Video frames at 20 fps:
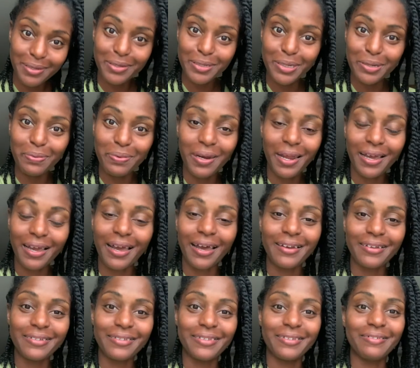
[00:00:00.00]
do what I gotta
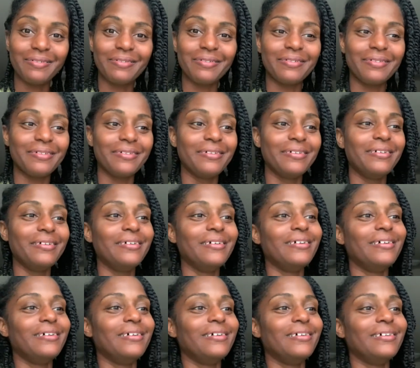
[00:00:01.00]
do
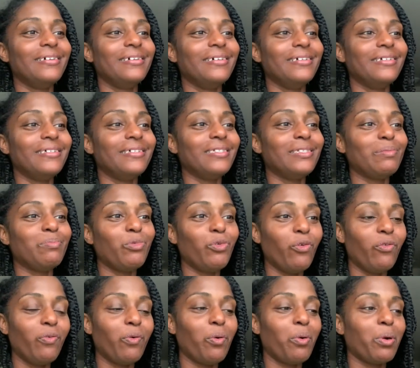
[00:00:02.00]
to move
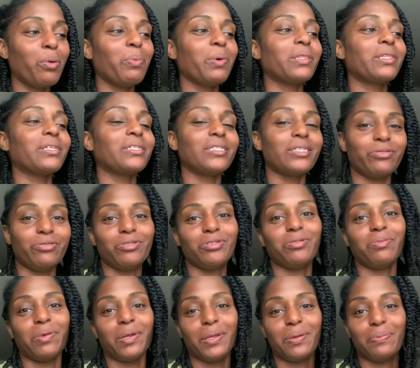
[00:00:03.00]
forward with the surgery.